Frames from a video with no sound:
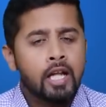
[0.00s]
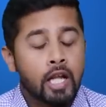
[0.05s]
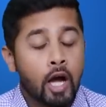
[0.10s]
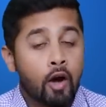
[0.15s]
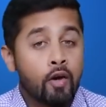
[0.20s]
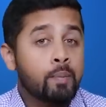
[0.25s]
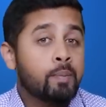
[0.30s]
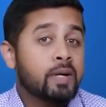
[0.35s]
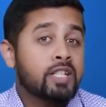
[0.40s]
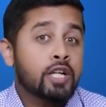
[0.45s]

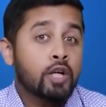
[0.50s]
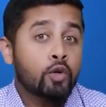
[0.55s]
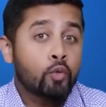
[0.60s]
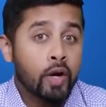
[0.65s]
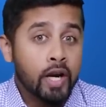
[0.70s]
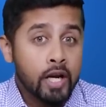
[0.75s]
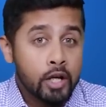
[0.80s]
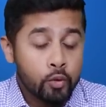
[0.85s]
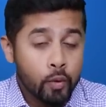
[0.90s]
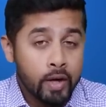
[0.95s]
Now in budget
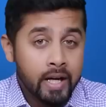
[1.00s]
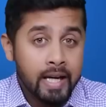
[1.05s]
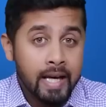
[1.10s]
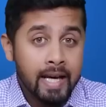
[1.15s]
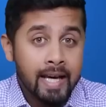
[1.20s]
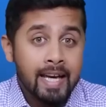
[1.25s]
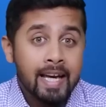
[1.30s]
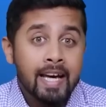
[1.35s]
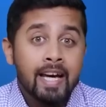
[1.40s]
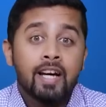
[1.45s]

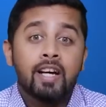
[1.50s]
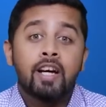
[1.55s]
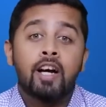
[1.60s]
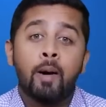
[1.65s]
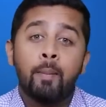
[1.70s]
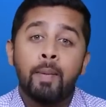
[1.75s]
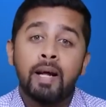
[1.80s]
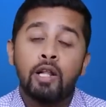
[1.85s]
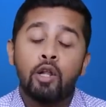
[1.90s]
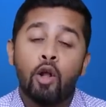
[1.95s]
2020,
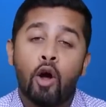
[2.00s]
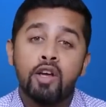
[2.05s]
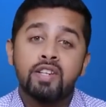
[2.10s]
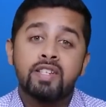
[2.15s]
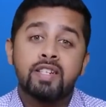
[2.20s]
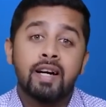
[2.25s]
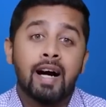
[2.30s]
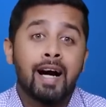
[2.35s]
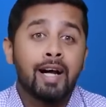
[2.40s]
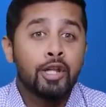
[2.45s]
government
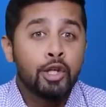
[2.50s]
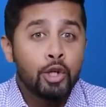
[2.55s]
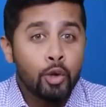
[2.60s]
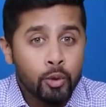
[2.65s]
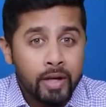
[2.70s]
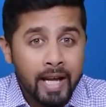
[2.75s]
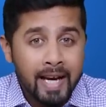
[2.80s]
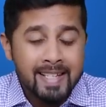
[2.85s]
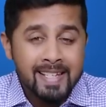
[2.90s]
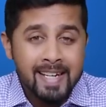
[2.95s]
launched a
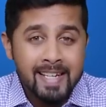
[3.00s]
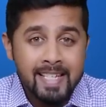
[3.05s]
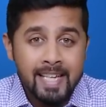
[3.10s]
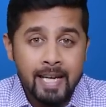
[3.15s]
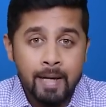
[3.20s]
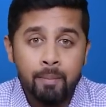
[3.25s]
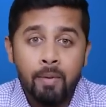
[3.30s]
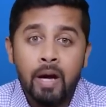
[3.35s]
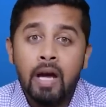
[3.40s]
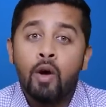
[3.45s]
new tax
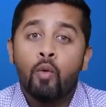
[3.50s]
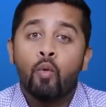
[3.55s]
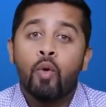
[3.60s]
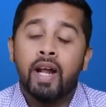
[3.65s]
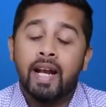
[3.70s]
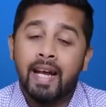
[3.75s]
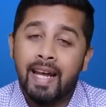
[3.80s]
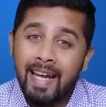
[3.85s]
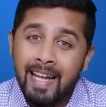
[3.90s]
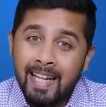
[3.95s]
regime
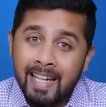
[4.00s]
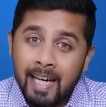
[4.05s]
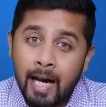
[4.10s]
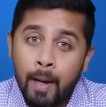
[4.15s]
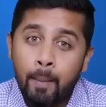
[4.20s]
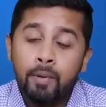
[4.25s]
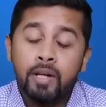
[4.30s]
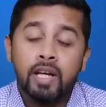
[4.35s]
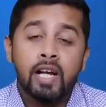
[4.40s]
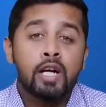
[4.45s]
where
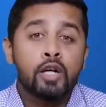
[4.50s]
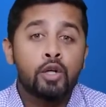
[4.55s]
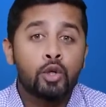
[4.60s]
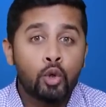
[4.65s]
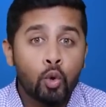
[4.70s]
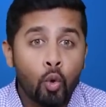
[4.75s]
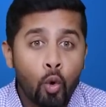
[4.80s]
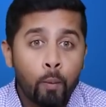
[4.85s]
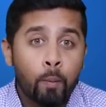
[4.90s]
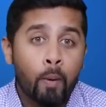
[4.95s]
income till
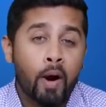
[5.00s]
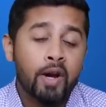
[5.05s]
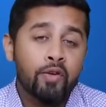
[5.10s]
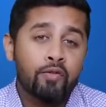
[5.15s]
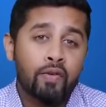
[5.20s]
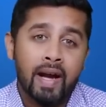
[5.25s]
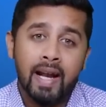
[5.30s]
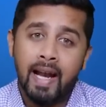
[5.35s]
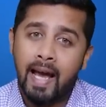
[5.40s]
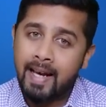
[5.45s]

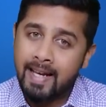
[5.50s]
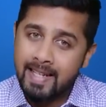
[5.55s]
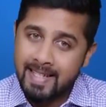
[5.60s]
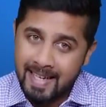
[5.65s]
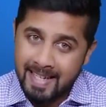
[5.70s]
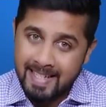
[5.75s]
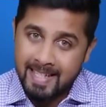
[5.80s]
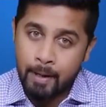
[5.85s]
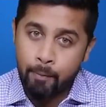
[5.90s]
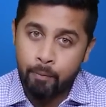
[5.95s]
2.5 lakh
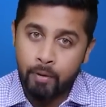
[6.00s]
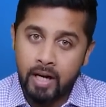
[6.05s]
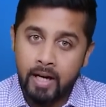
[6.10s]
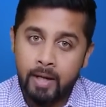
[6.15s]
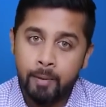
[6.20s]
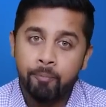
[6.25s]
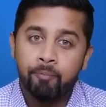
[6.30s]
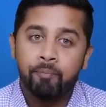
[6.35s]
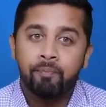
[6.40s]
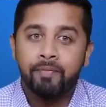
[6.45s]
is
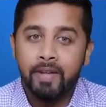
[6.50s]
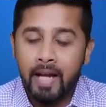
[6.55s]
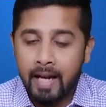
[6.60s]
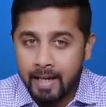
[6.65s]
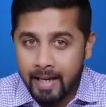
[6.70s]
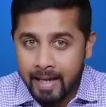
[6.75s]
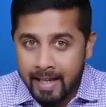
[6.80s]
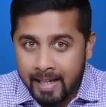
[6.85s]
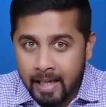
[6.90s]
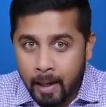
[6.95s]
exempted.
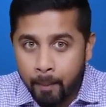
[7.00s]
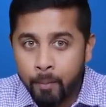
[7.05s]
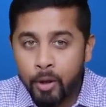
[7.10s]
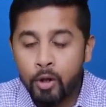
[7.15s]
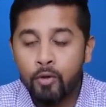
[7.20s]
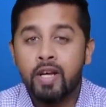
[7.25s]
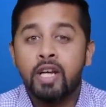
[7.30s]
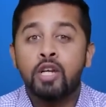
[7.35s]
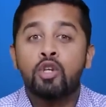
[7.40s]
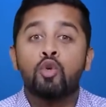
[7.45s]
Then income
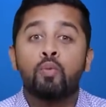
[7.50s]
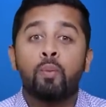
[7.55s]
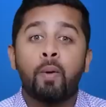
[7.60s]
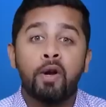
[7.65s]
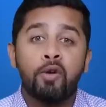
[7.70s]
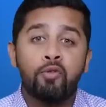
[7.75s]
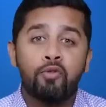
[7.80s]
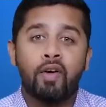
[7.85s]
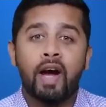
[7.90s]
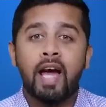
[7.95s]
between
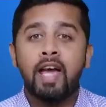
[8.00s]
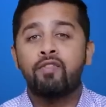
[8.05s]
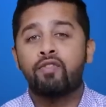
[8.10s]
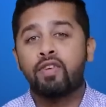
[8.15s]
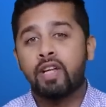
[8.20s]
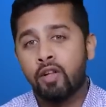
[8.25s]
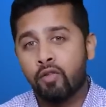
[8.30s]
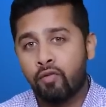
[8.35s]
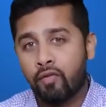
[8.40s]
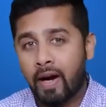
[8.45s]

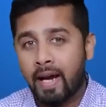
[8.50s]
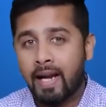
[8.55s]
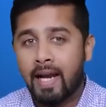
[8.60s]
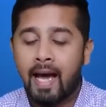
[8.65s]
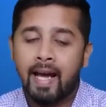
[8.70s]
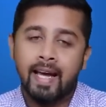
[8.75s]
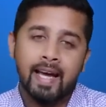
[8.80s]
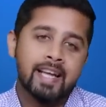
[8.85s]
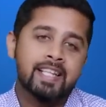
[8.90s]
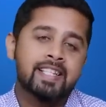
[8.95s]
2.5 till 5
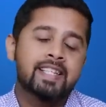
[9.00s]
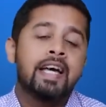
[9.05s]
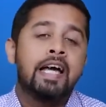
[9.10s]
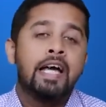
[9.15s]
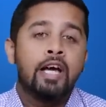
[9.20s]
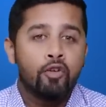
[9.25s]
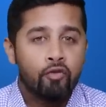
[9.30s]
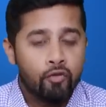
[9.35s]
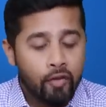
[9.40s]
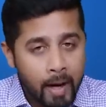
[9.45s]
lakh has
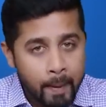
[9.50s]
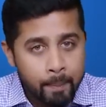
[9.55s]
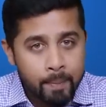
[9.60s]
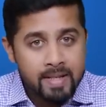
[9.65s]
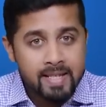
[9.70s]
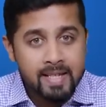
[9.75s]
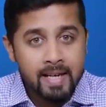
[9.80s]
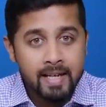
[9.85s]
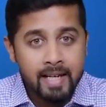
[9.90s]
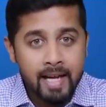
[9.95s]

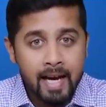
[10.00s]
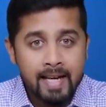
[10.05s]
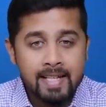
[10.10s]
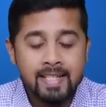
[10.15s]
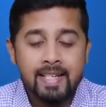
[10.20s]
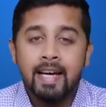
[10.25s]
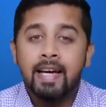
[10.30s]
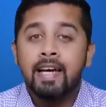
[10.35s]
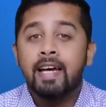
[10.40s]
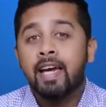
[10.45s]
5%
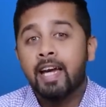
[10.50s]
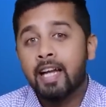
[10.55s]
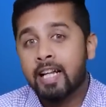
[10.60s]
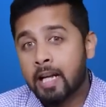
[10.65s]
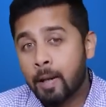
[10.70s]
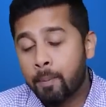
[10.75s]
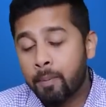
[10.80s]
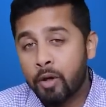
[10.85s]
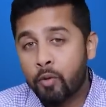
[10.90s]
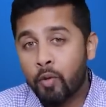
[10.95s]
tax.
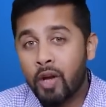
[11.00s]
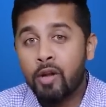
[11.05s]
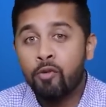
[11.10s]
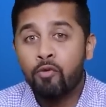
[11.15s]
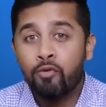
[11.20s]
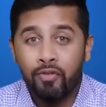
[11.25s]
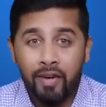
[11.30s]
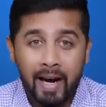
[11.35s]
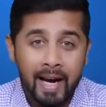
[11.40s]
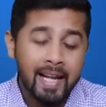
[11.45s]
Income
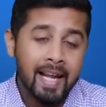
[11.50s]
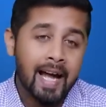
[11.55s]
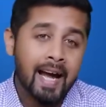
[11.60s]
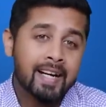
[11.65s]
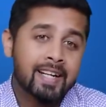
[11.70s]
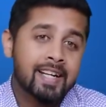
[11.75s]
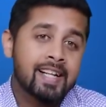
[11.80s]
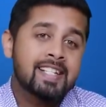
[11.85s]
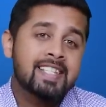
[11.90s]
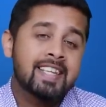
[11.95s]
between 5
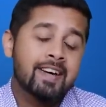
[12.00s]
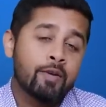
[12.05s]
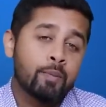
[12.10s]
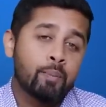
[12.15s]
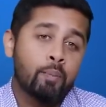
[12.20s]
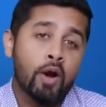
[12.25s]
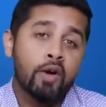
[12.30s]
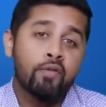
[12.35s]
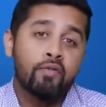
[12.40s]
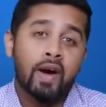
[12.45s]
lakh till
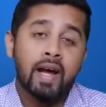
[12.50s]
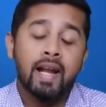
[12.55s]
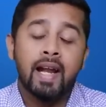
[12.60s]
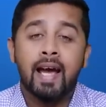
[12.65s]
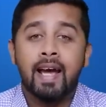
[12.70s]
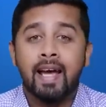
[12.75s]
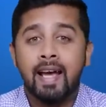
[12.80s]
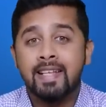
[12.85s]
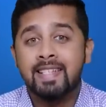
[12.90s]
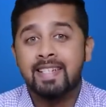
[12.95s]
7.5
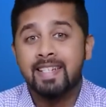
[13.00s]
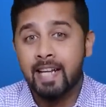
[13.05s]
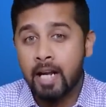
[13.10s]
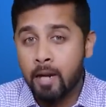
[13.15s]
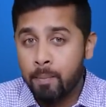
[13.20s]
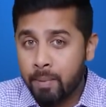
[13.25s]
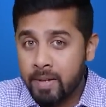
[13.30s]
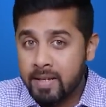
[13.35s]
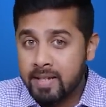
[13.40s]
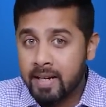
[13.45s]
lakh has
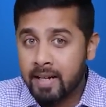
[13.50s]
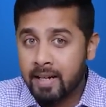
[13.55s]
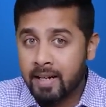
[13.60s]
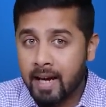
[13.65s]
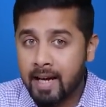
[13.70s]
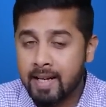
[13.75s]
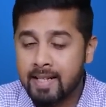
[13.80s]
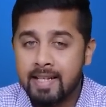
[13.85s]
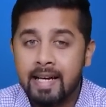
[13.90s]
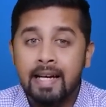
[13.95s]
10%
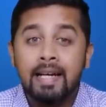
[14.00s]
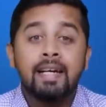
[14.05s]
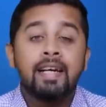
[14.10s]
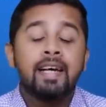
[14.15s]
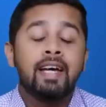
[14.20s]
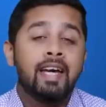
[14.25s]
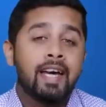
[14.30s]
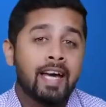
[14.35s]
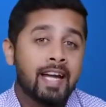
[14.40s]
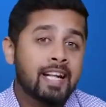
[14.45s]
tax.
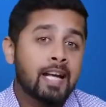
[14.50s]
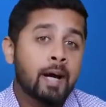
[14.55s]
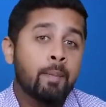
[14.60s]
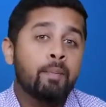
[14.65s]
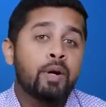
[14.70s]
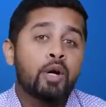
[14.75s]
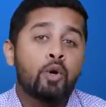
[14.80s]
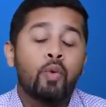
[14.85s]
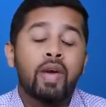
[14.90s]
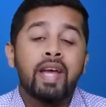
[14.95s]

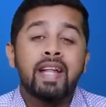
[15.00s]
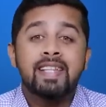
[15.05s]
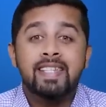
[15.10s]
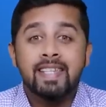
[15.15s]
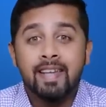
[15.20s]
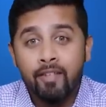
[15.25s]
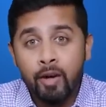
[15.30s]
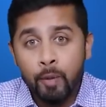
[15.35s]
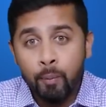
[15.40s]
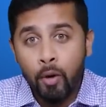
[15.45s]
Income between
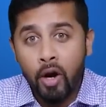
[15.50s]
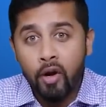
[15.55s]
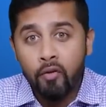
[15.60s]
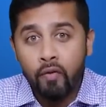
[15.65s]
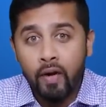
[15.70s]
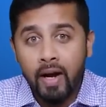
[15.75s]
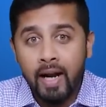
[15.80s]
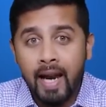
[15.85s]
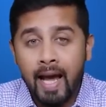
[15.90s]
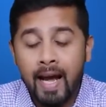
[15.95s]

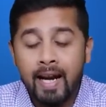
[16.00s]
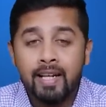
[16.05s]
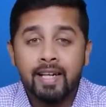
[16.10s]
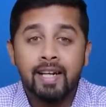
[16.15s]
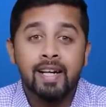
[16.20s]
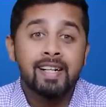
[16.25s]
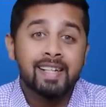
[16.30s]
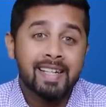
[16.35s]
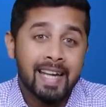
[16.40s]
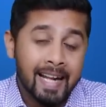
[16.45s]
7.5 lakh
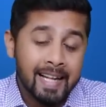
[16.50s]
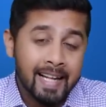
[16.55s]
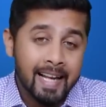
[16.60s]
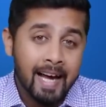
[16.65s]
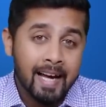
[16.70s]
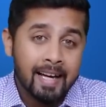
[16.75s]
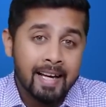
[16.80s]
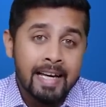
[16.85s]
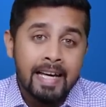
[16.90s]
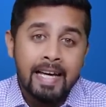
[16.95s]
till 10
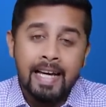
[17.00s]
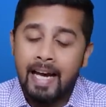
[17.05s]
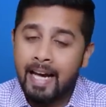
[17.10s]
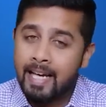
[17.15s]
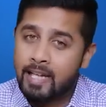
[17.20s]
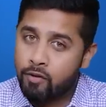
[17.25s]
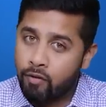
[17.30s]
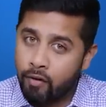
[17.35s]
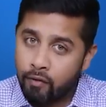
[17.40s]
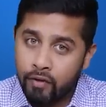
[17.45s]
lakh
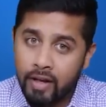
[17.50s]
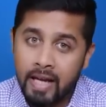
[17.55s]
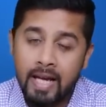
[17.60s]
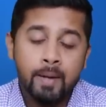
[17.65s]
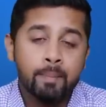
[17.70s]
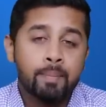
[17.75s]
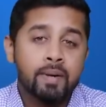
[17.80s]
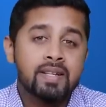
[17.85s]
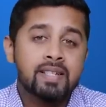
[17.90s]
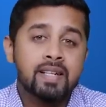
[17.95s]
has
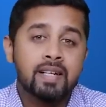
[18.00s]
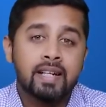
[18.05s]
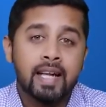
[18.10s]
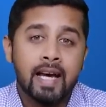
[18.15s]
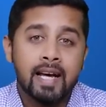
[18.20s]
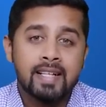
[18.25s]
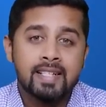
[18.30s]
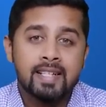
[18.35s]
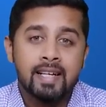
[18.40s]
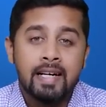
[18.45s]
15%
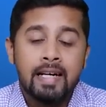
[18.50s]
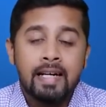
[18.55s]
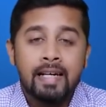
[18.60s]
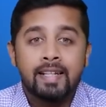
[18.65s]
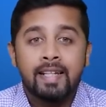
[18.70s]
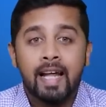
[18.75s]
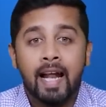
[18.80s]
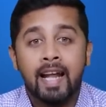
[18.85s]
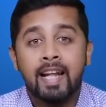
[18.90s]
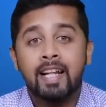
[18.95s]
tax.
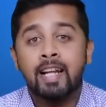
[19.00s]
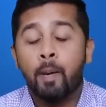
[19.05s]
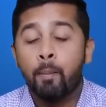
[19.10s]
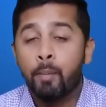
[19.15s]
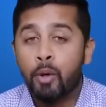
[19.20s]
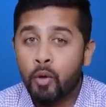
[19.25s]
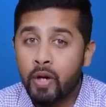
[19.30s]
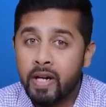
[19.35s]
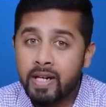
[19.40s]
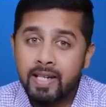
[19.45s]
Then
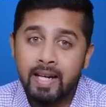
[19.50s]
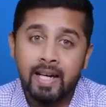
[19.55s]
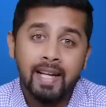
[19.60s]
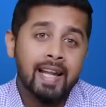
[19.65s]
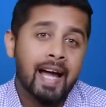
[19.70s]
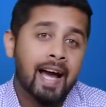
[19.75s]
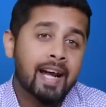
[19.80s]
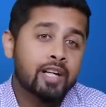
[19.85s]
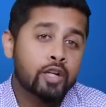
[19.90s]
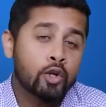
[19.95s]
income between
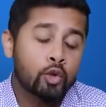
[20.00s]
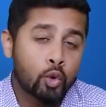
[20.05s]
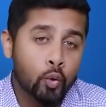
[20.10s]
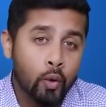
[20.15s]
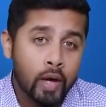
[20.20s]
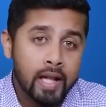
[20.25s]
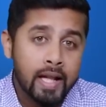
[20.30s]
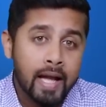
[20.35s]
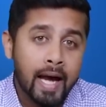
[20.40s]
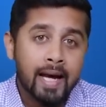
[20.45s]
10 lakh to
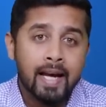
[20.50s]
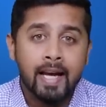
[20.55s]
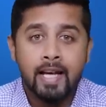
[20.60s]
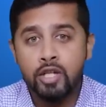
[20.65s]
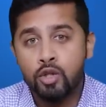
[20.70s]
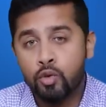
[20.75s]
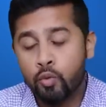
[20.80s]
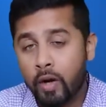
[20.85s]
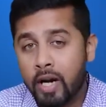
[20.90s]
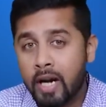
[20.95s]
12 lakh
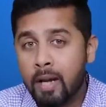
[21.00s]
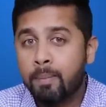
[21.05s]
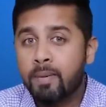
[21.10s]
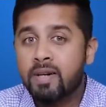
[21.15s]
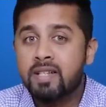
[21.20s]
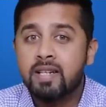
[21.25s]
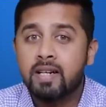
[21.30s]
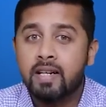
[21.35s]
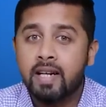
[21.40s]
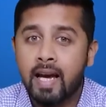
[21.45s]
has
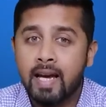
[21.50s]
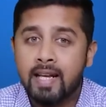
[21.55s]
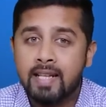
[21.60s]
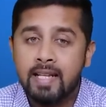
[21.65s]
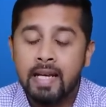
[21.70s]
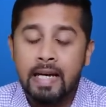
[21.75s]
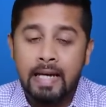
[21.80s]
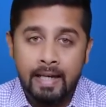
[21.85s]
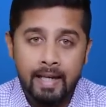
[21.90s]
20% tax.